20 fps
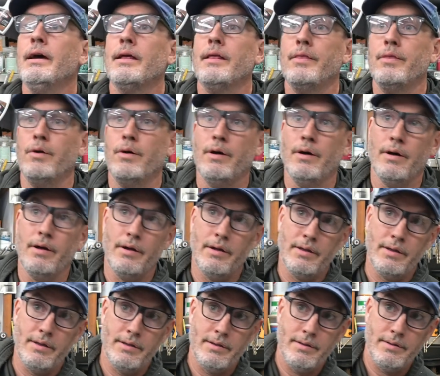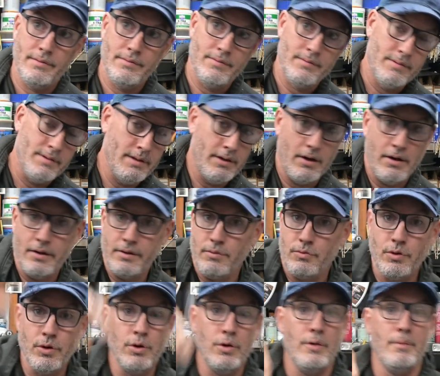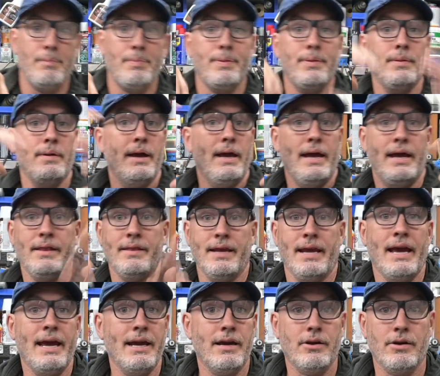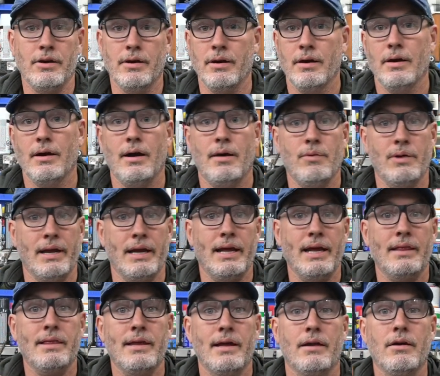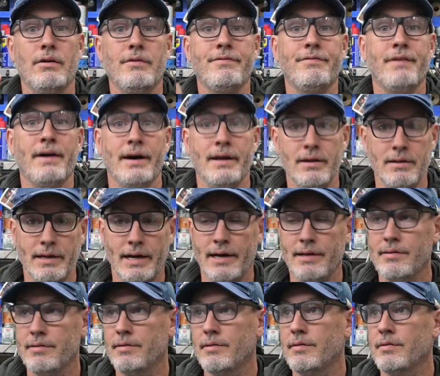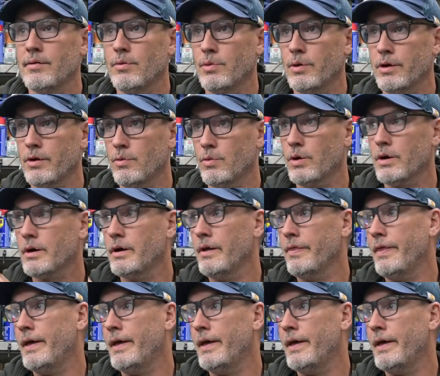all the rope, and the anchor. I want to get that all finalized. So we're going to work on